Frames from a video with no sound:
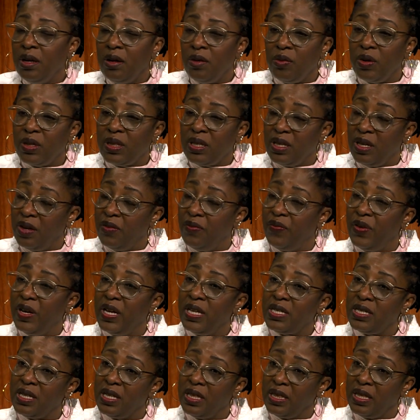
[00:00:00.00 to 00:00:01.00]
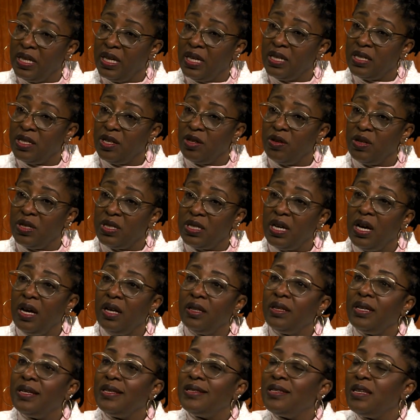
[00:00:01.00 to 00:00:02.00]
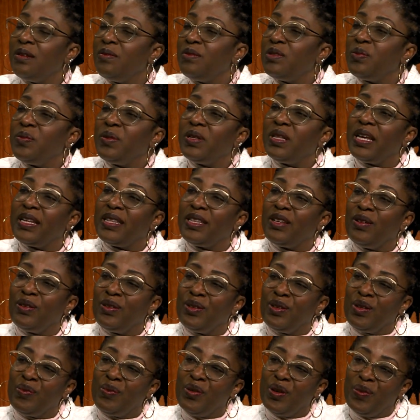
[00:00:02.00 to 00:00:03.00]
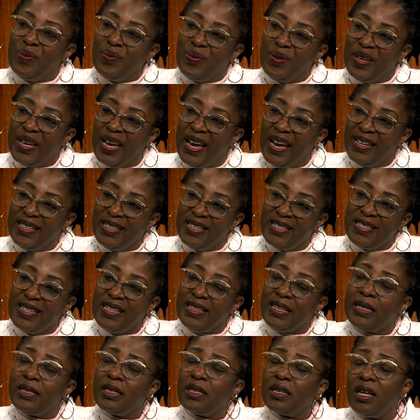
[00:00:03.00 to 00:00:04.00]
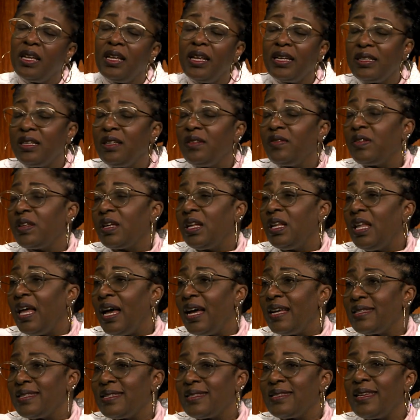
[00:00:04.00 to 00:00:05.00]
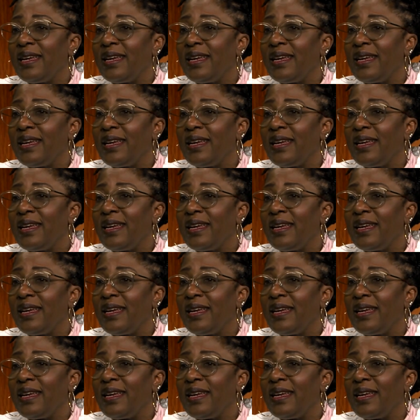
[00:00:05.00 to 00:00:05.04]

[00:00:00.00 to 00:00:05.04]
with the events and things that are done. They seem to be like they're a little bit behind the scene, like the collecting of the glasses.